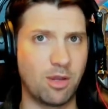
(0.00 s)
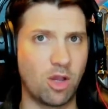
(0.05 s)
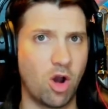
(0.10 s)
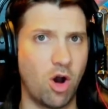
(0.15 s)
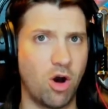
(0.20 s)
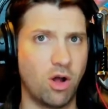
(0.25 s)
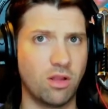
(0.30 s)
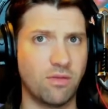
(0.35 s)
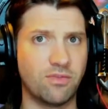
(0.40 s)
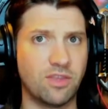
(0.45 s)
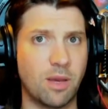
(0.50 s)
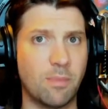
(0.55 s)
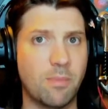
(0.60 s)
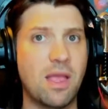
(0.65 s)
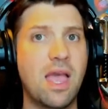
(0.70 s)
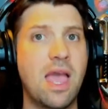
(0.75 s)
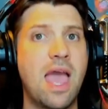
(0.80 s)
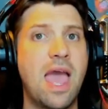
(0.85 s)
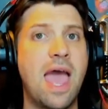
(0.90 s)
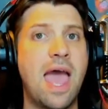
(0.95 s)
all of them,
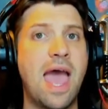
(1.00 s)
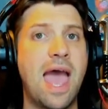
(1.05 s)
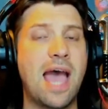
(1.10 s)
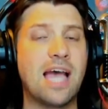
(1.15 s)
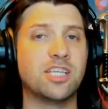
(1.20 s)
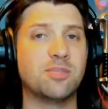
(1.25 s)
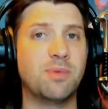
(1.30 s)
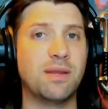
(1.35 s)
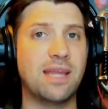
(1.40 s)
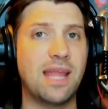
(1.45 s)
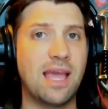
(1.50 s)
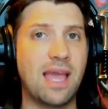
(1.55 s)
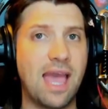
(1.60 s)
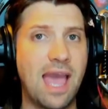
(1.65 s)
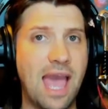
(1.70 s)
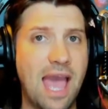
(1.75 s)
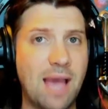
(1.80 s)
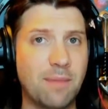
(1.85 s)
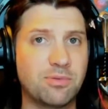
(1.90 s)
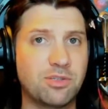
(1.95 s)
has been
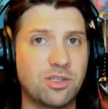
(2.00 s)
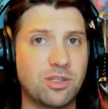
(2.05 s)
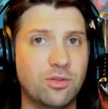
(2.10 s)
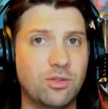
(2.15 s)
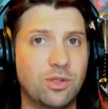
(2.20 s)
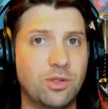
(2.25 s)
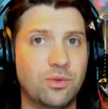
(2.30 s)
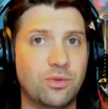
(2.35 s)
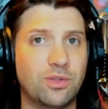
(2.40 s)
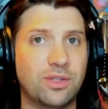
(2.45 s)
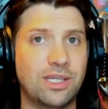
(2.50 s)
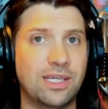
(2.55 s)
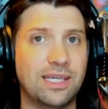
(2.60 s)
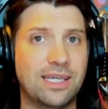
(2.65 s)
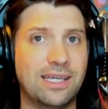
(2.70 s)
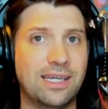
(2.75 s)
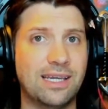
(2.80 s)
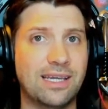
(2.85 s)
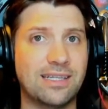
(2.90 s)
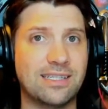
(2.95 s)

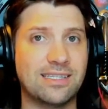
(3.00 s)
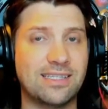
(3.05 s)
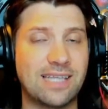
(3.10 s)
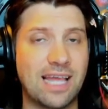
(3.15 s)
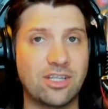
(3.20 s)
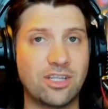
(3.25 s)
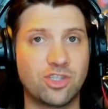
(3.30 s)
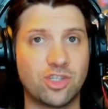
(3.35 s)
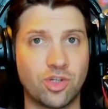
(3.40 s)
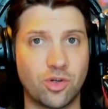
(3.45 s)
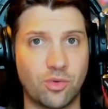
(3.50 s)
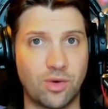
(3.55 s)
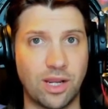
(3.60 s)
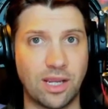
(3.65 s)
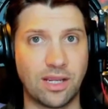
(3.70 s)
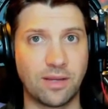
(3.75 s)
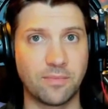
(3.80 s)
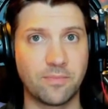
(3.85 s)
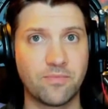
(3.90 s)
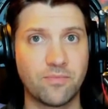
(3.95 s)
absolutely
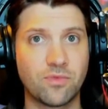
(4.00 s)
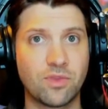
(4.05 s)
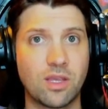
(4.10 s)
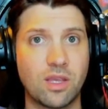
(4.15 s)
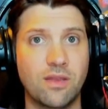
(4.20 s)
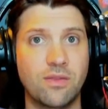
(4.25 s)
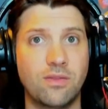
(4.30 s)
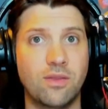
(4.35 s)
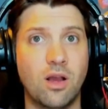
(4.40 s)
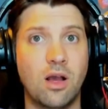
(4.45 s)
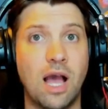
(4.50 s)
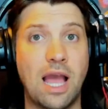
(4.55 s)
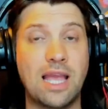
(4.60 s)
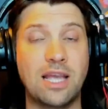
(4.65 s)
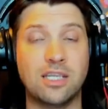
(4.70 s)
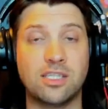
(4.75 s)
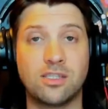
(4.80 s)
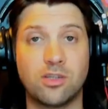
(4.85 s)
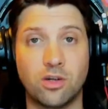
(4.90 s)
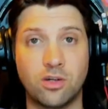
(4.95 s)
censoring
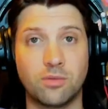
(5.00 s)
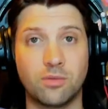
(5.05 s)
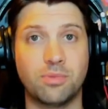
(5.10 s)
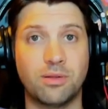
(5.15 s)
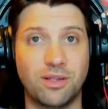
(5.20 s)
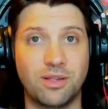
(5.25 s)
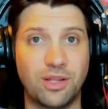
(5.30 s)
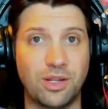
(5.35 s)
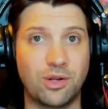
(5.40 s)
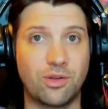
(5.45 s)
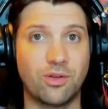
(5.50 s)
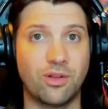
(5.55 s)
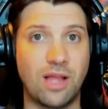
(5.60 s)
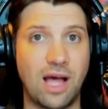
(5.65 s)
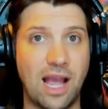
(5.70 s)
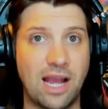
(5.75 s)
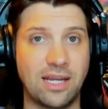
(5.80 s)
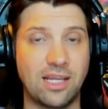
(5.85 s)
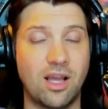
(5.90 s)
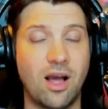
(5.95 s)
a certain political
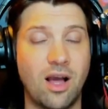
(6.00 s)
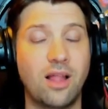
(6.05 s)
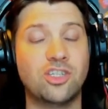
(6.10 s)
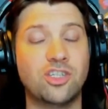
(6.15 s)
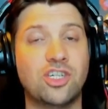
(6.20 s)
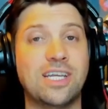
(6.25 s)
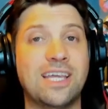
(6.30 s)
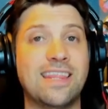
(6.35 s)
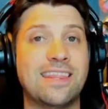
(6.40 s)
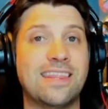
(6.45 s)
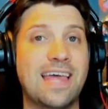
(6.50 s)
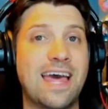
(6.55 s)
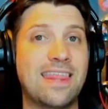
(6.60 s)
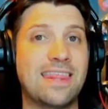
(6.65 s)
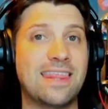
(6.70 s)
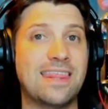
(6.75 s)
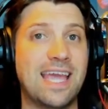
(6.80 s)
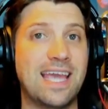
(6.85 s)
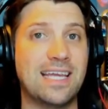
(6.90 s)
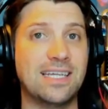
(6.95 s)
ideology
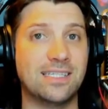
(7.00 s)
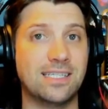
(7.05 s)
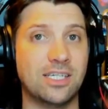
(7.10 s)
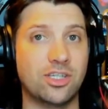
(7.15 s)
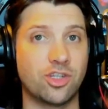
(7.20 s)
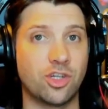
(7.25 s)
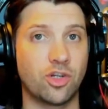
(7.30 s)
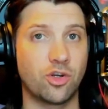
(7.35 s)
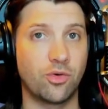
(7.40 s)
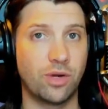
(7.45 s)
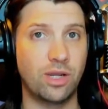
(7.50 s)
that they disagree